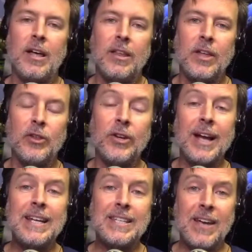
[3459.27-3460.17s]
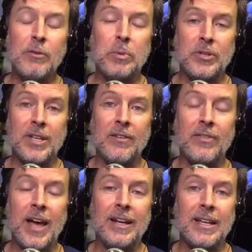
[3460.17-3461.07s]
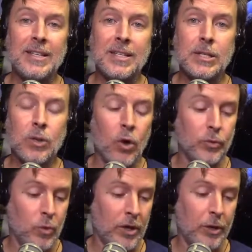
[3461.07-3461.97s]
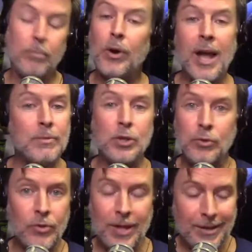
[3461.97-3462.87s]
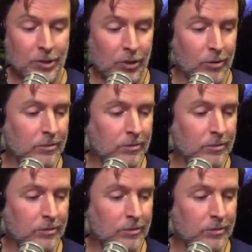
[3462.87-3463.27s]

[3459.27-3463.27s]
The other 97% of that is salt water. Perhaps you knew that too.